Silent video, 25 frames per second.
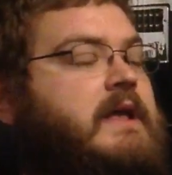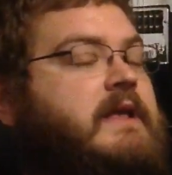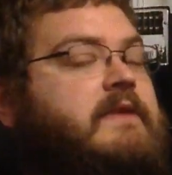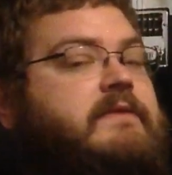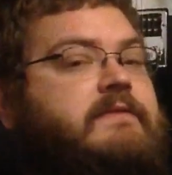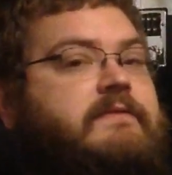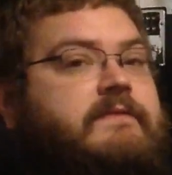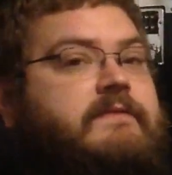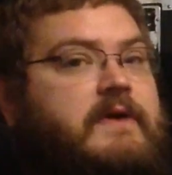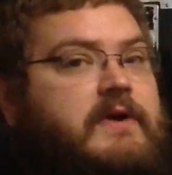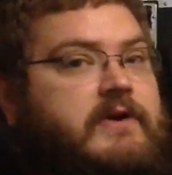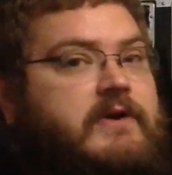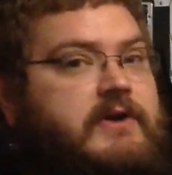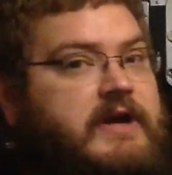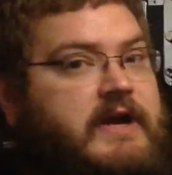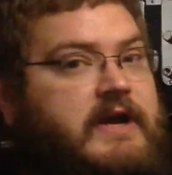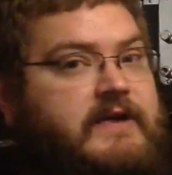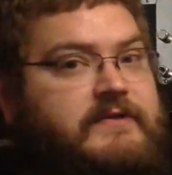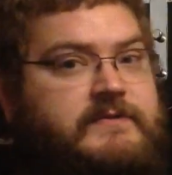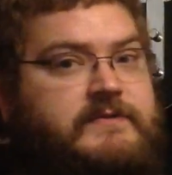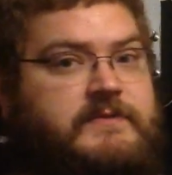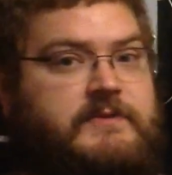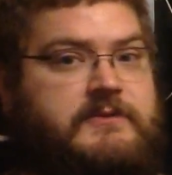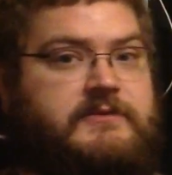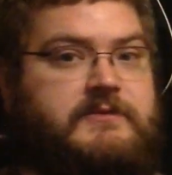It's very
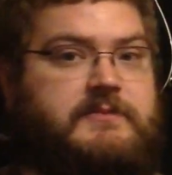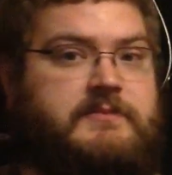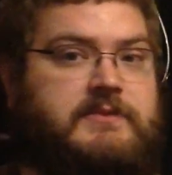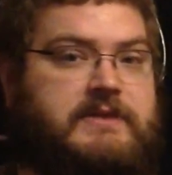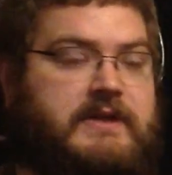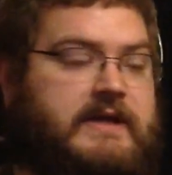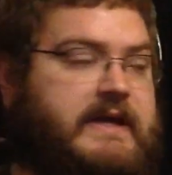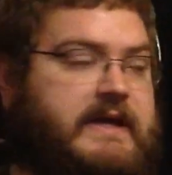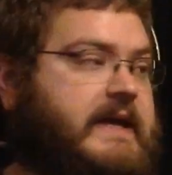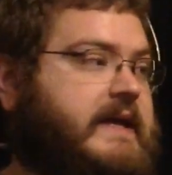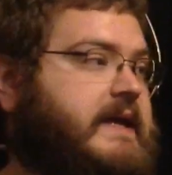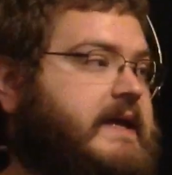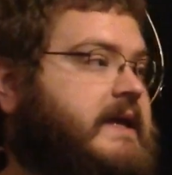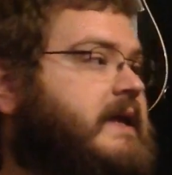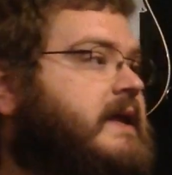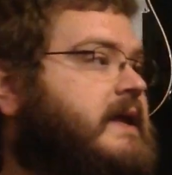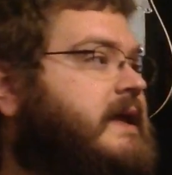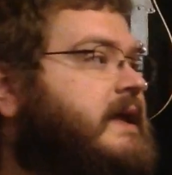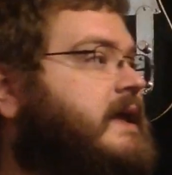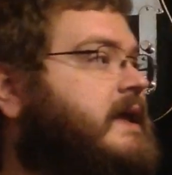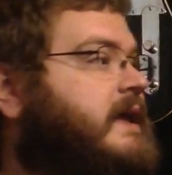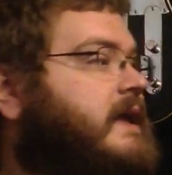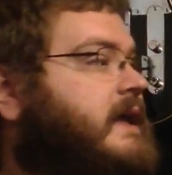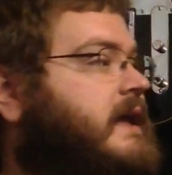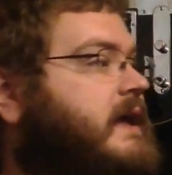comfortable to play,
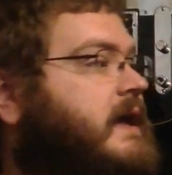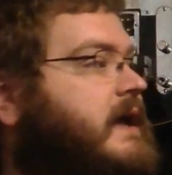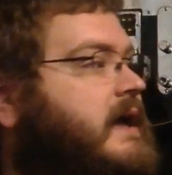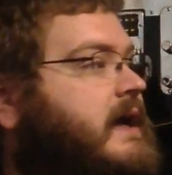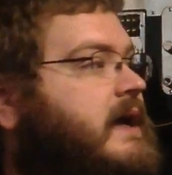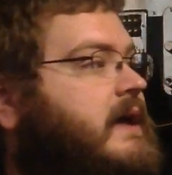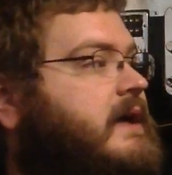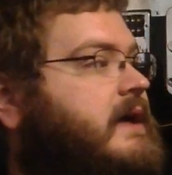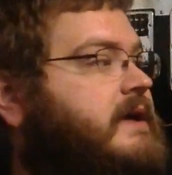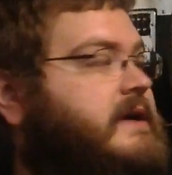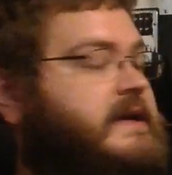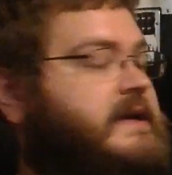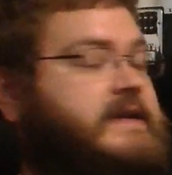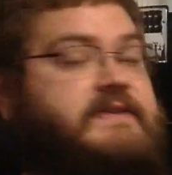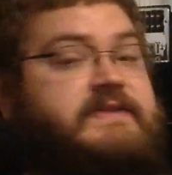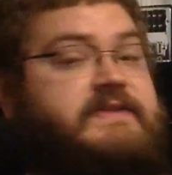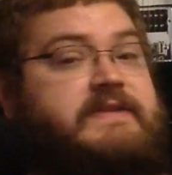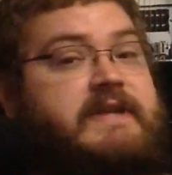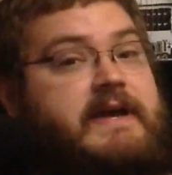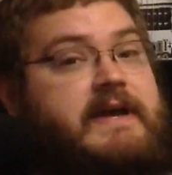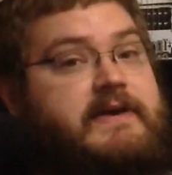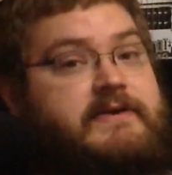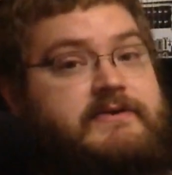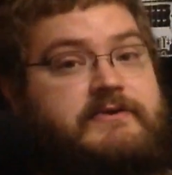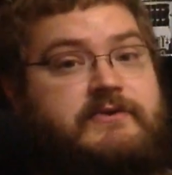uh, and it
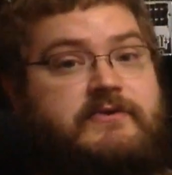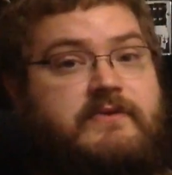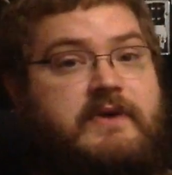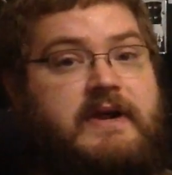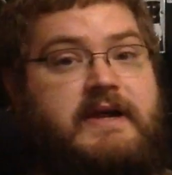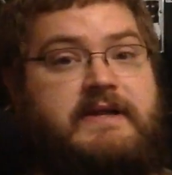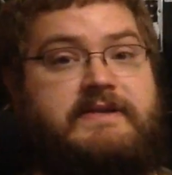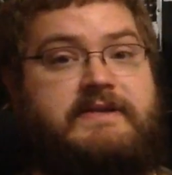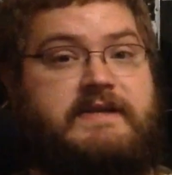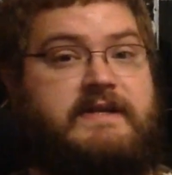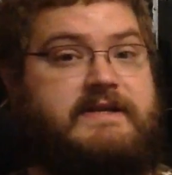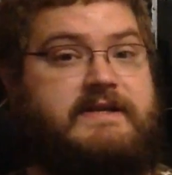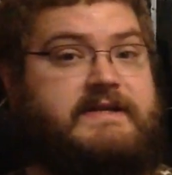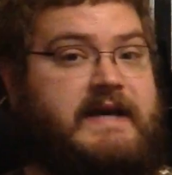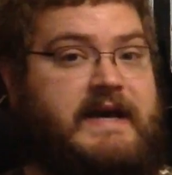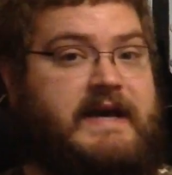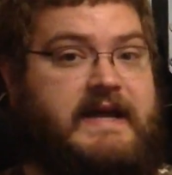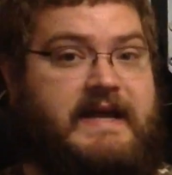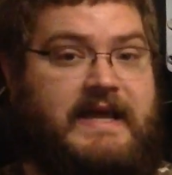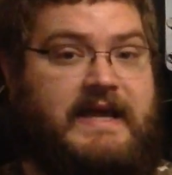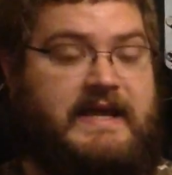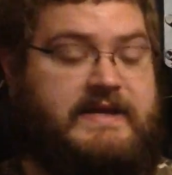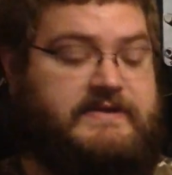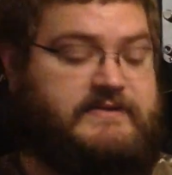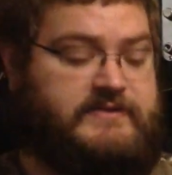sounds great. It's got
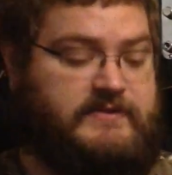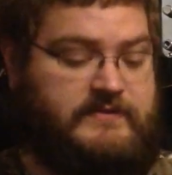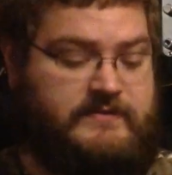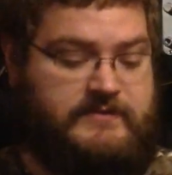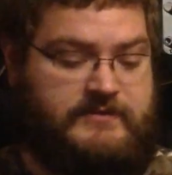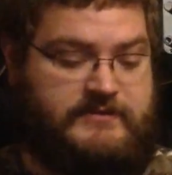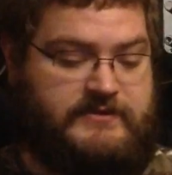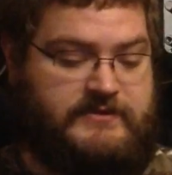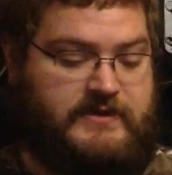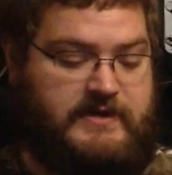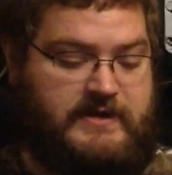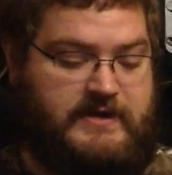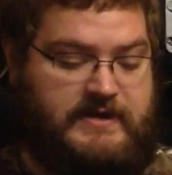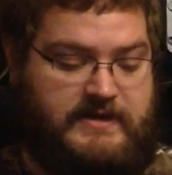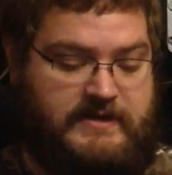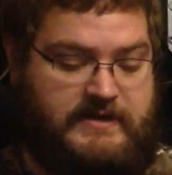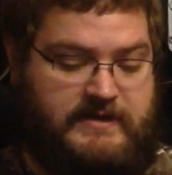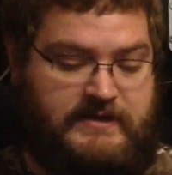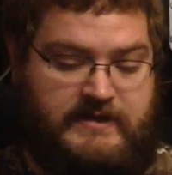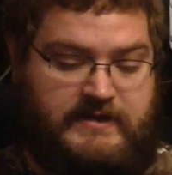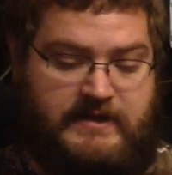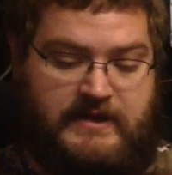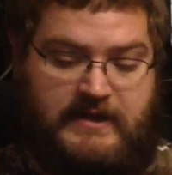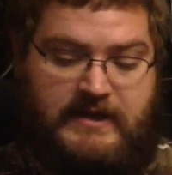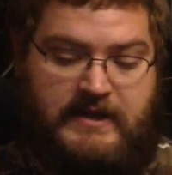die-cast tuners on it.
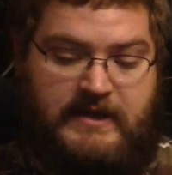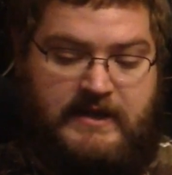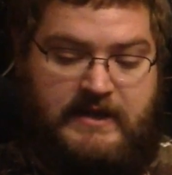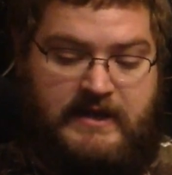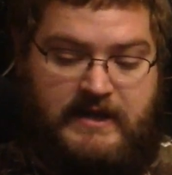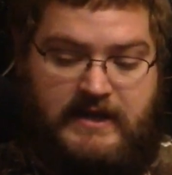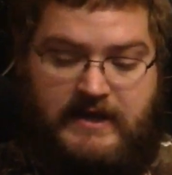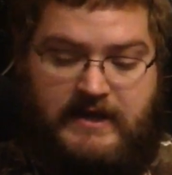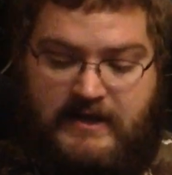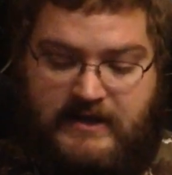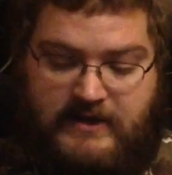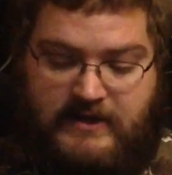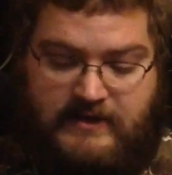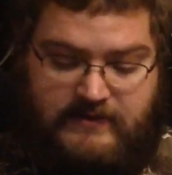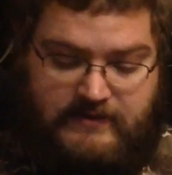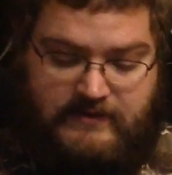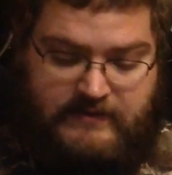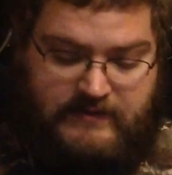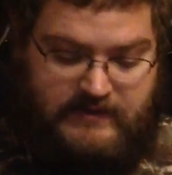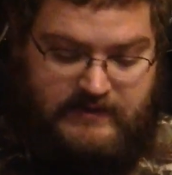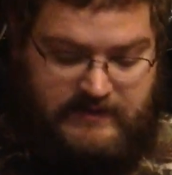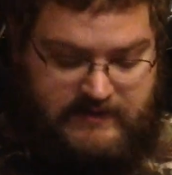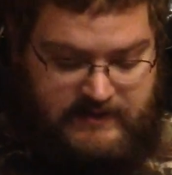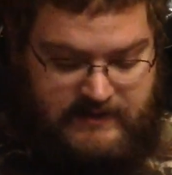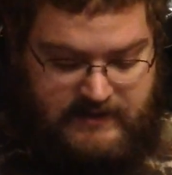Uh,
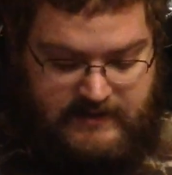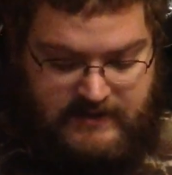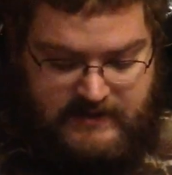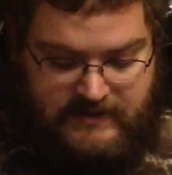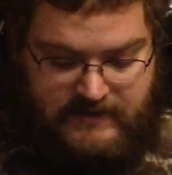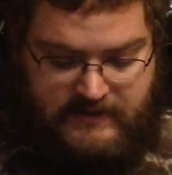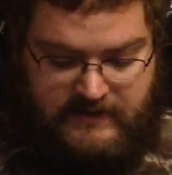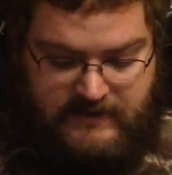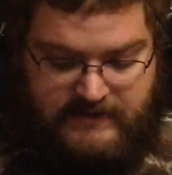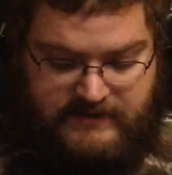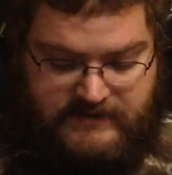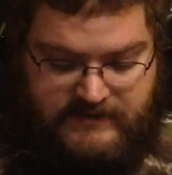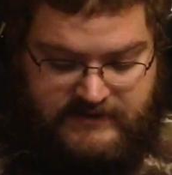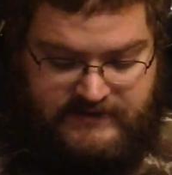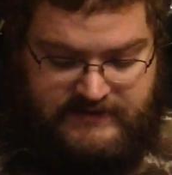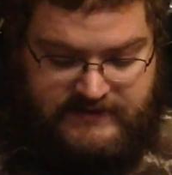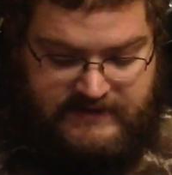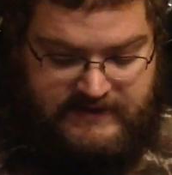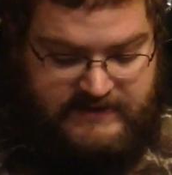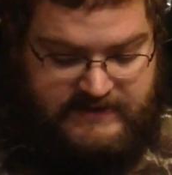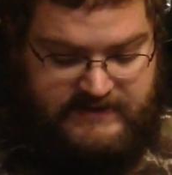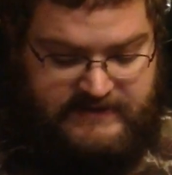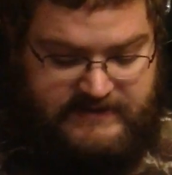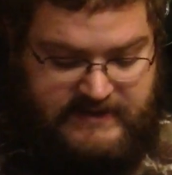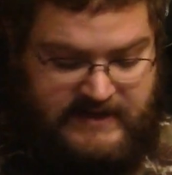you know, it just
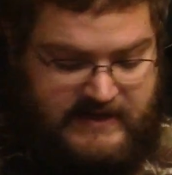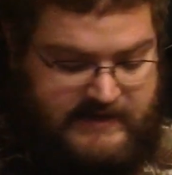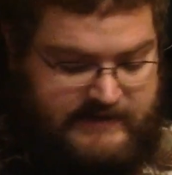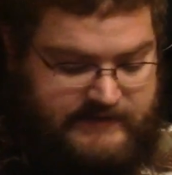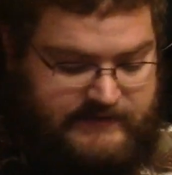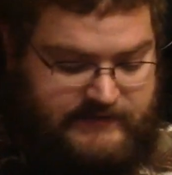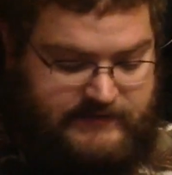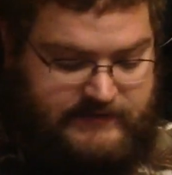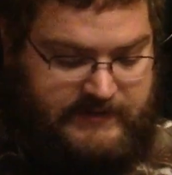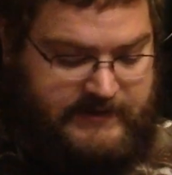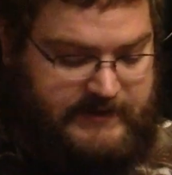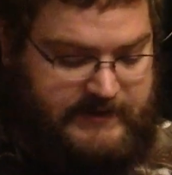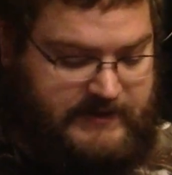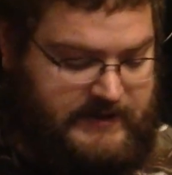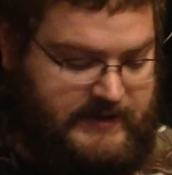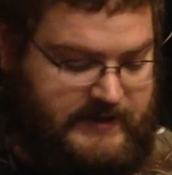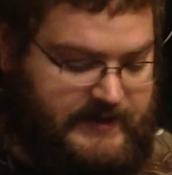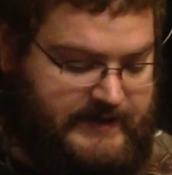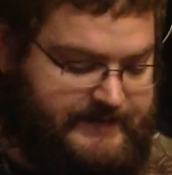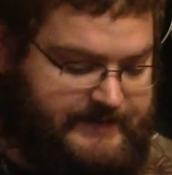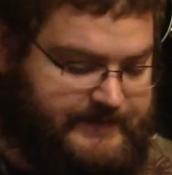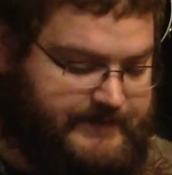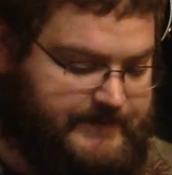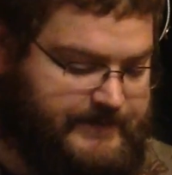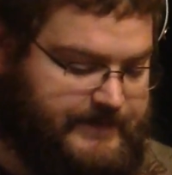it sounds really
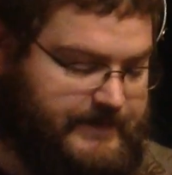good.